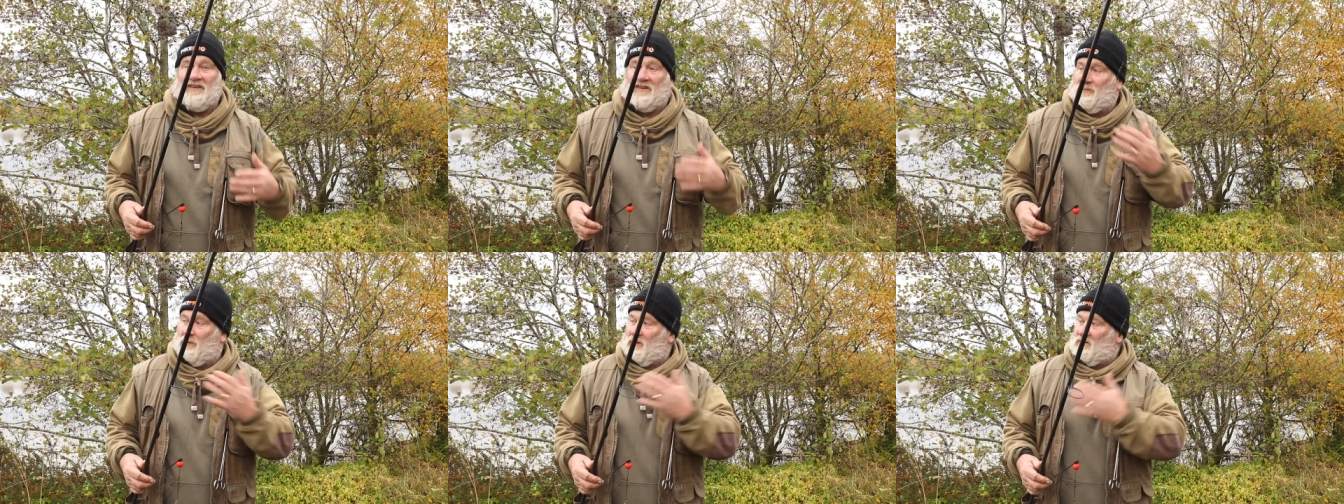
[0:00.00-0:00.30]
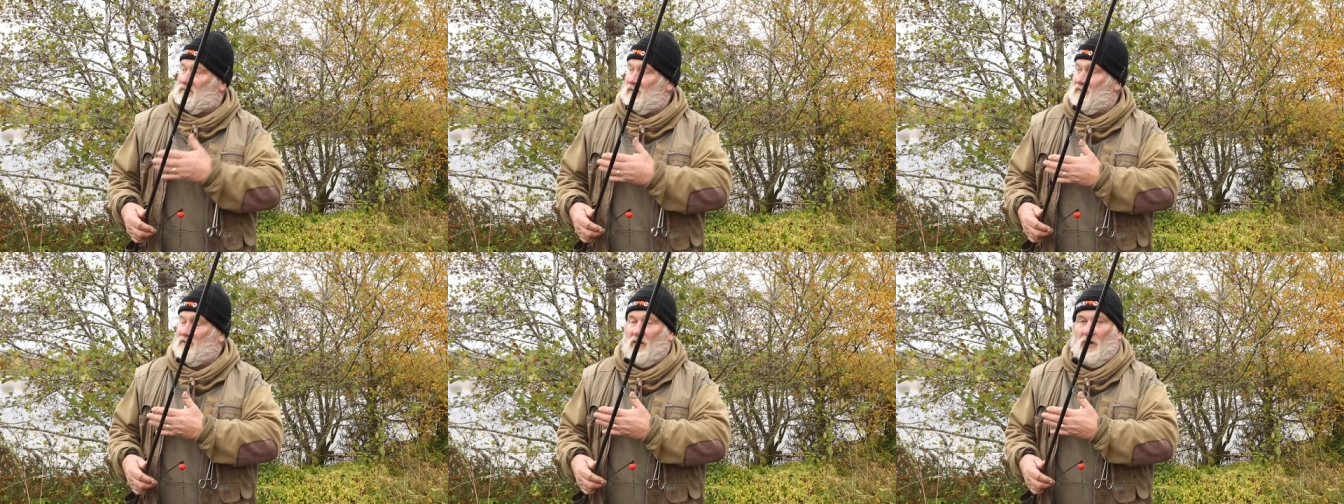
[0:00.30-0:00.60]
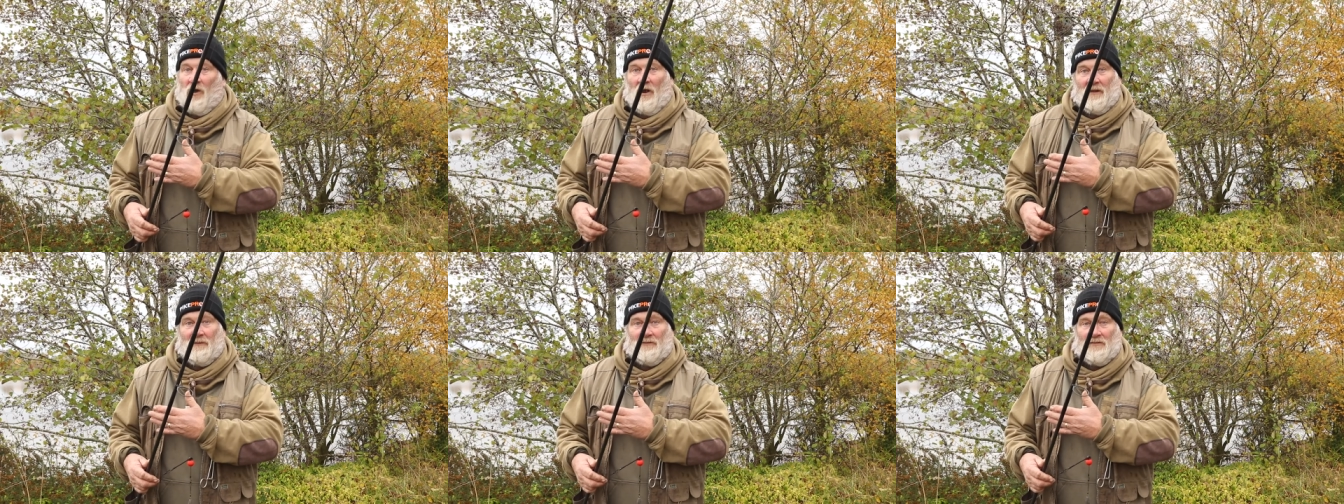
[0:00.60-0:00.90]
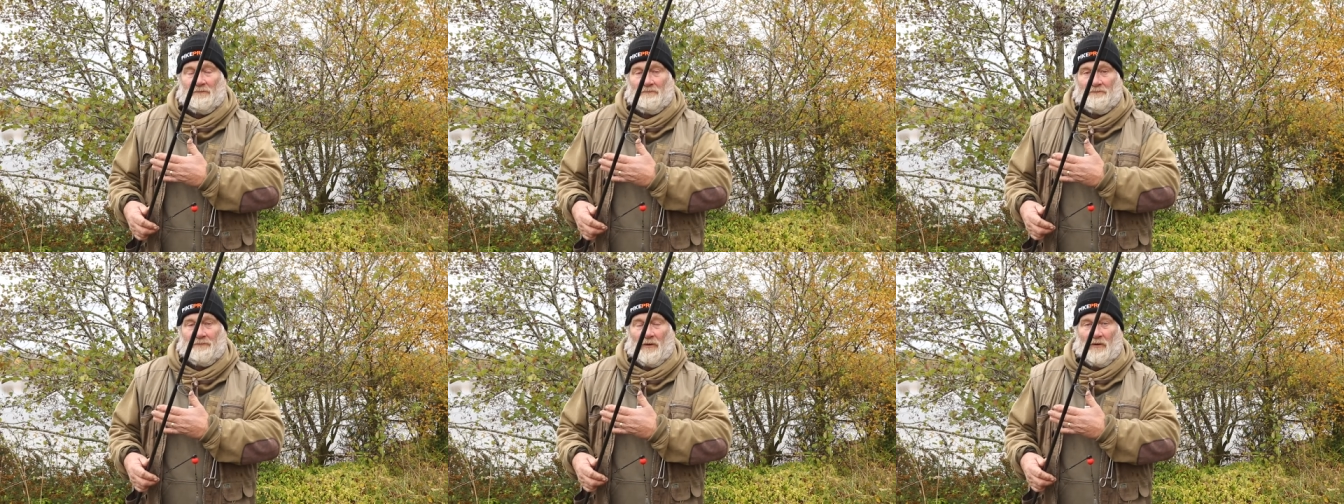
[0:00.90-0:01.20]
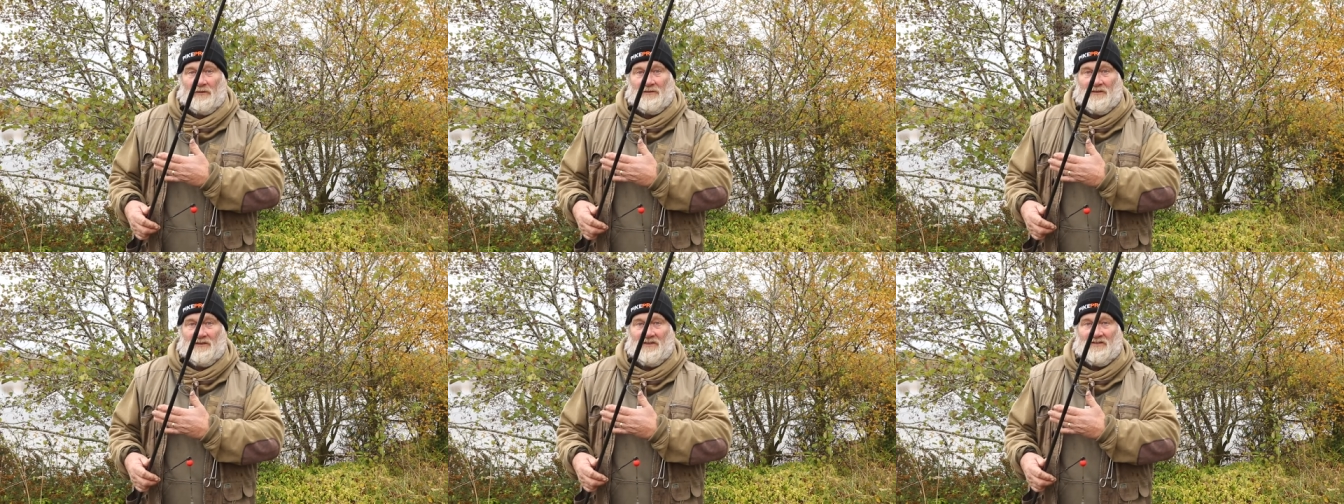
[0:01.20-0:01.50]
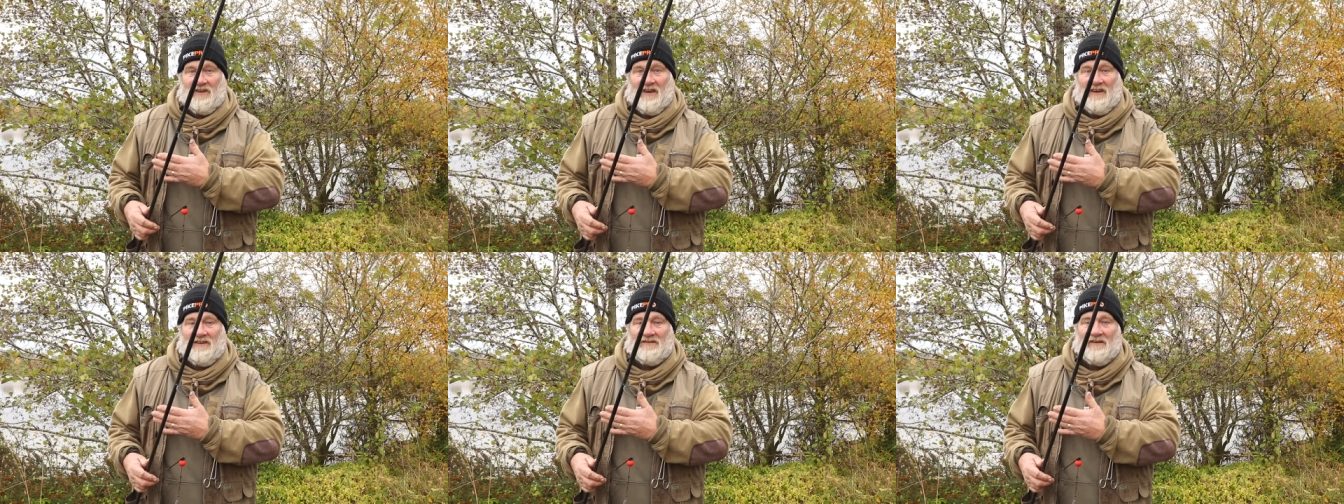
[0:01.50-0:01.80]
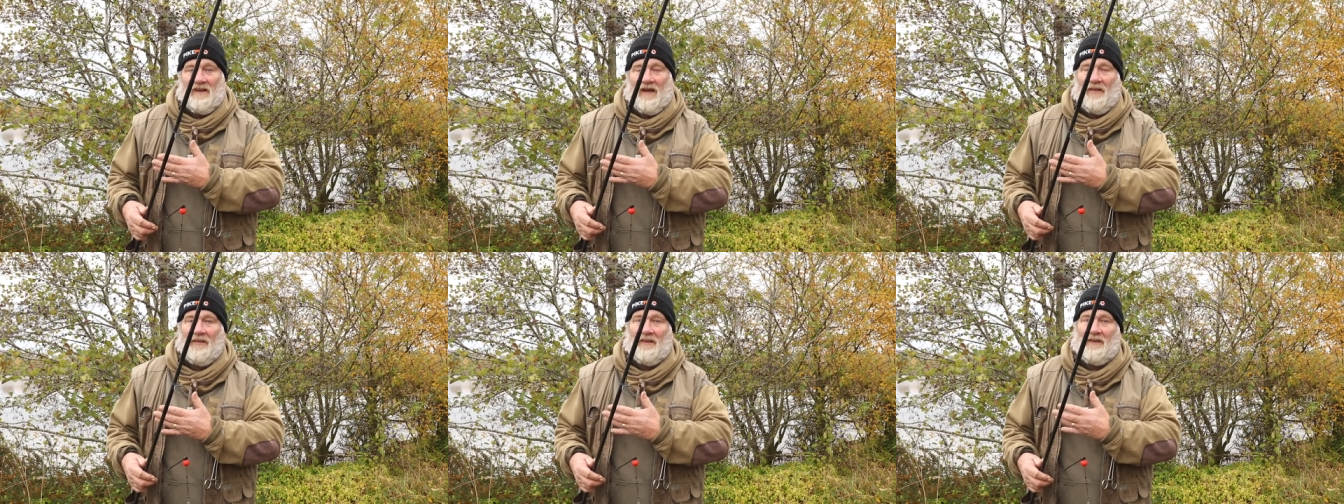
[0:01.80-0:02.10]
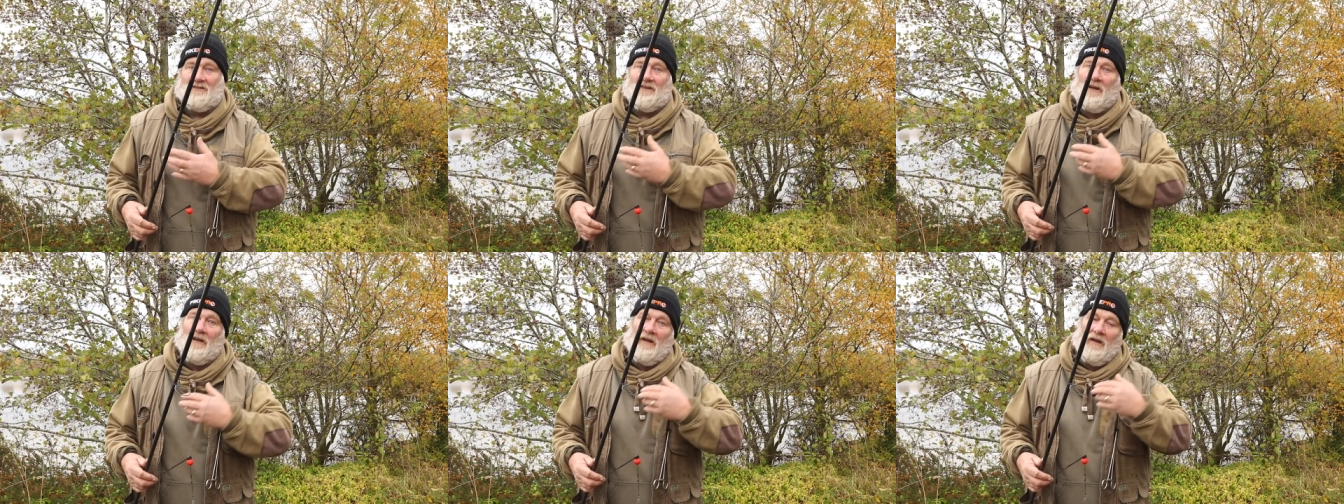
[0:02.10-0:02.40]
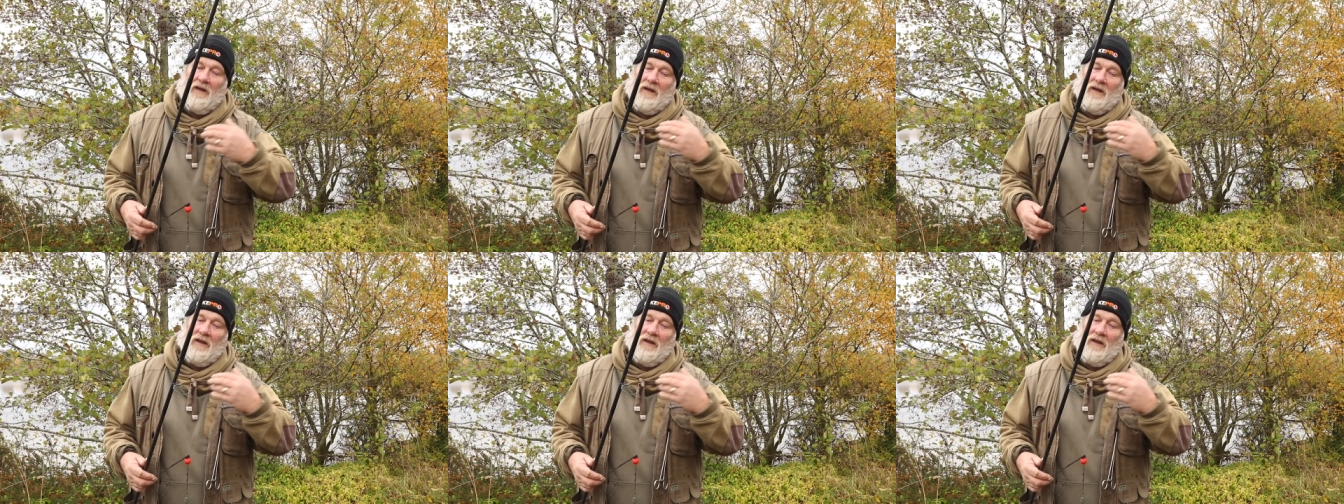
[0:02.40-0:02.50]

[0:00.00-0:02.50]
especially the early part of the season like this,